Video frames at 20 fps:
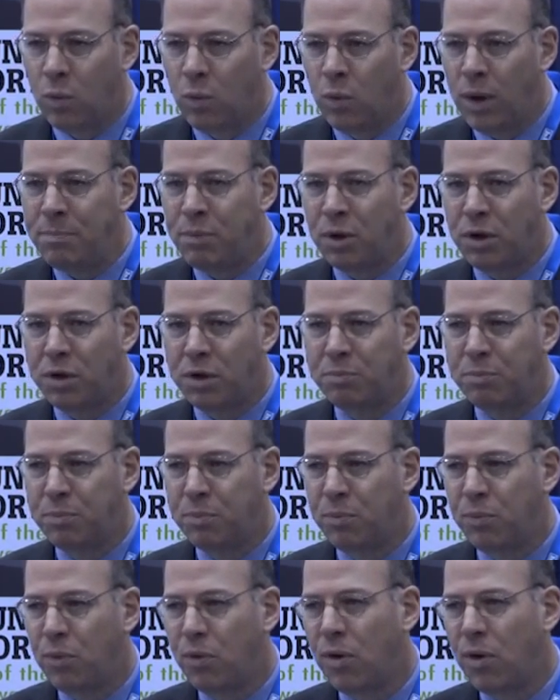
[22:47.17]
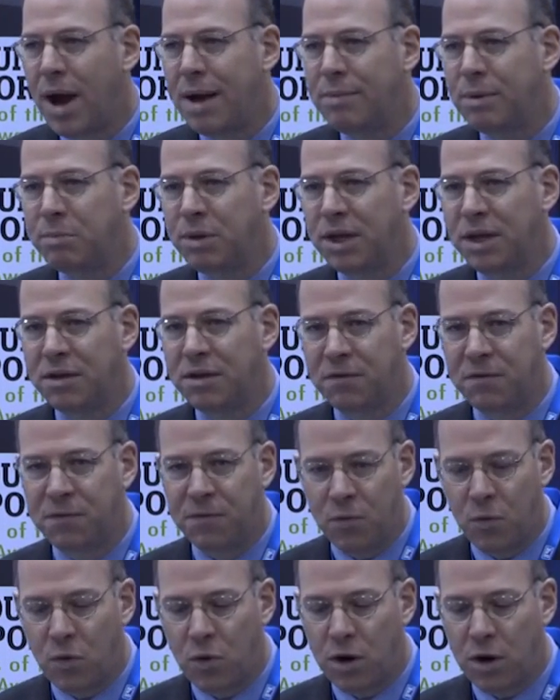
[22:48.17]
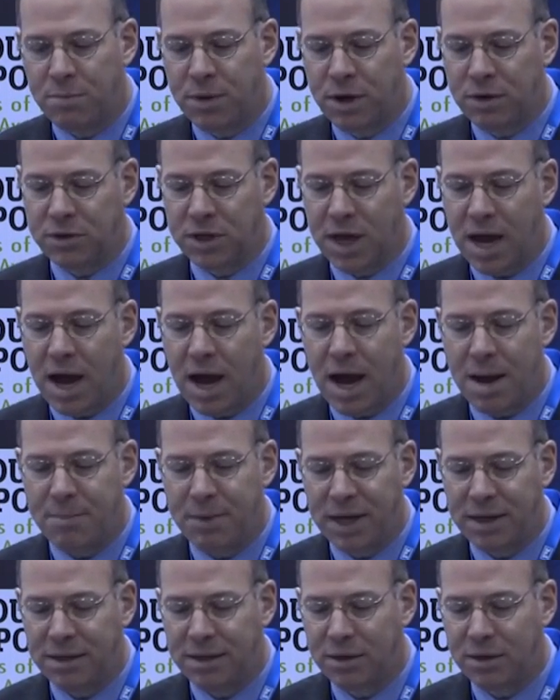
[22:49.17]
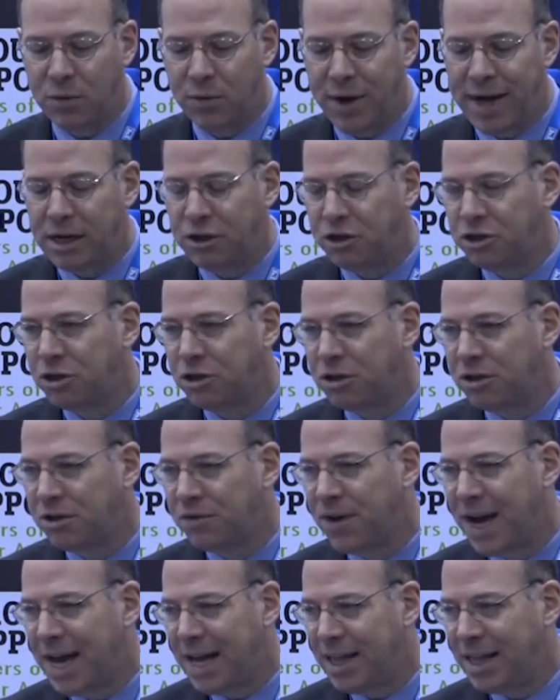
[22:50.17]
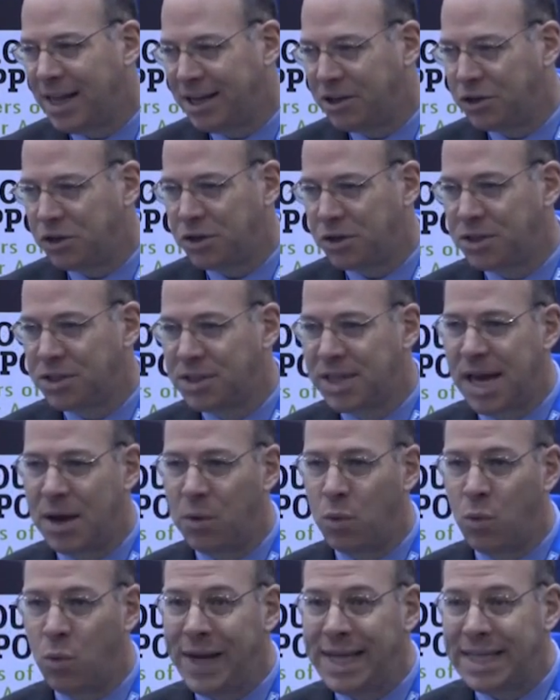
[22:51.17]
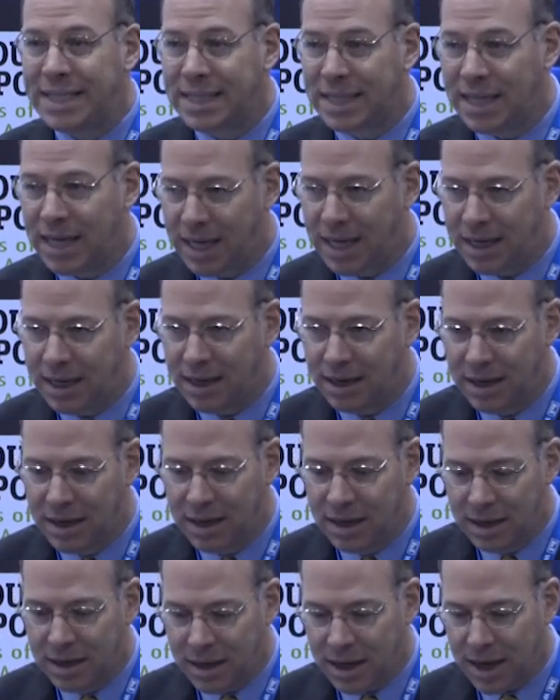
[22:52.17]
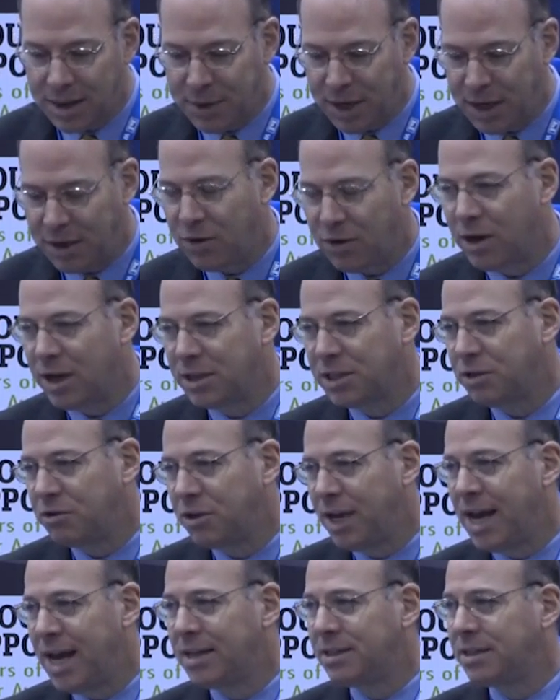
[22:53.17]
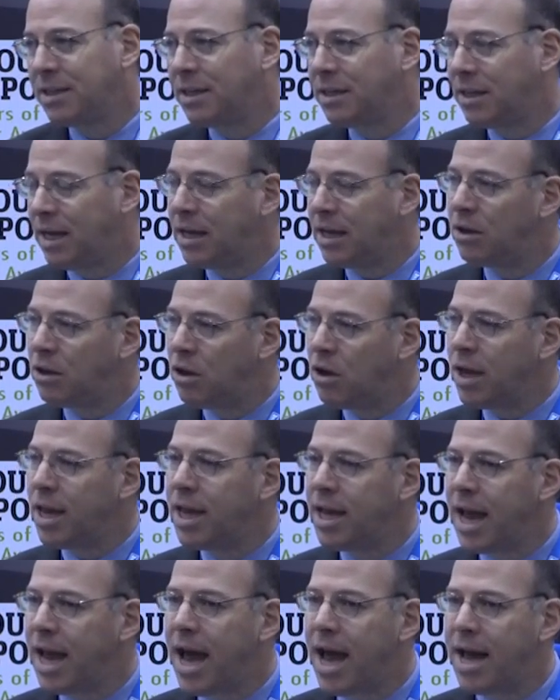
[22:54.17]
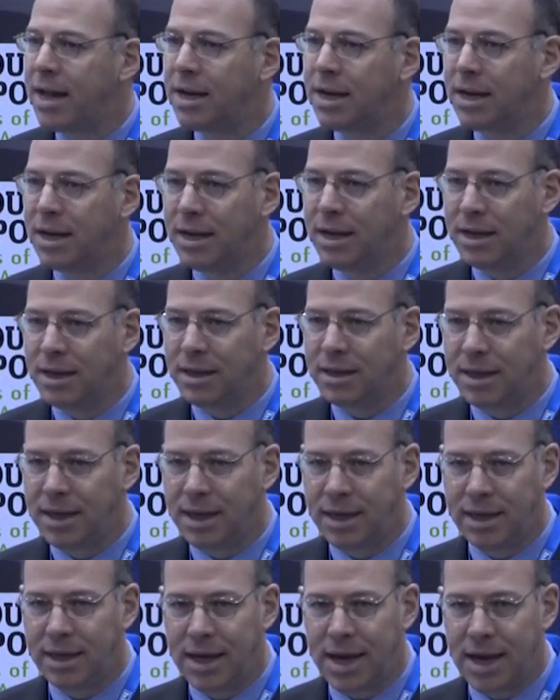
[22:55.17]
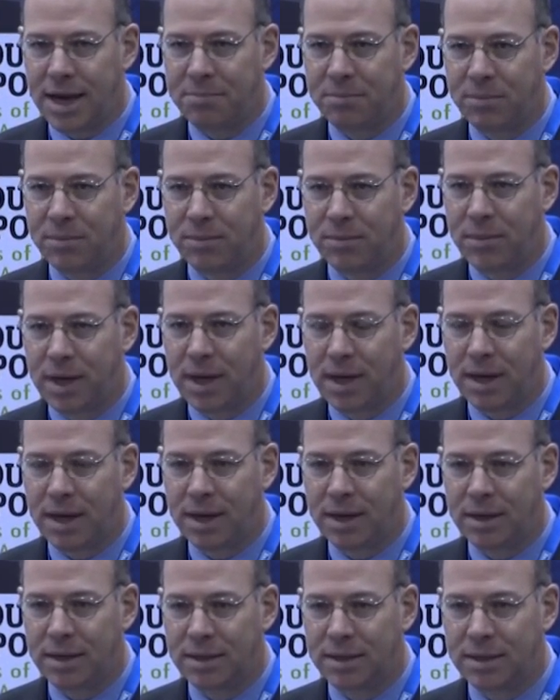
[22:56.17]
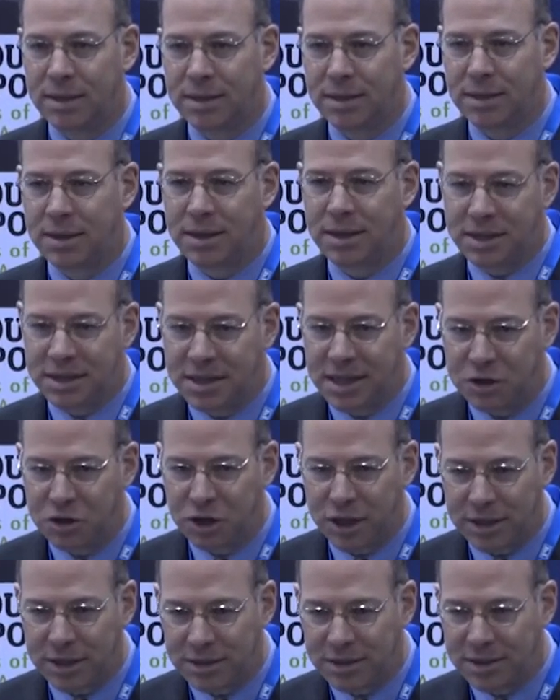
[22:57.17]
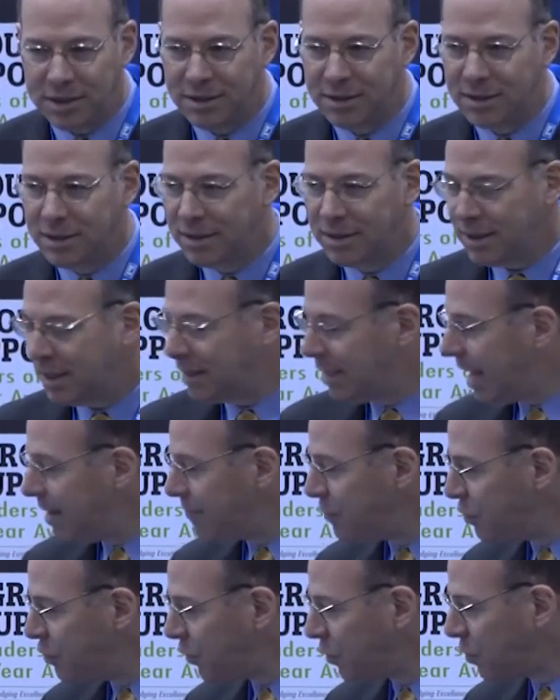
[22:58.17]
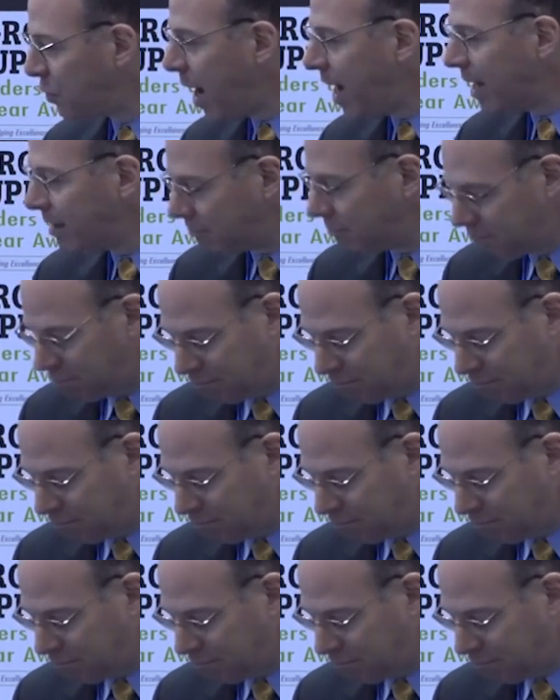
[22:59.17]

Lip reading: We pulled probably the 4 most common grant assurance violations that we see coming across our desk, and looking at the decisions that Dave used to write.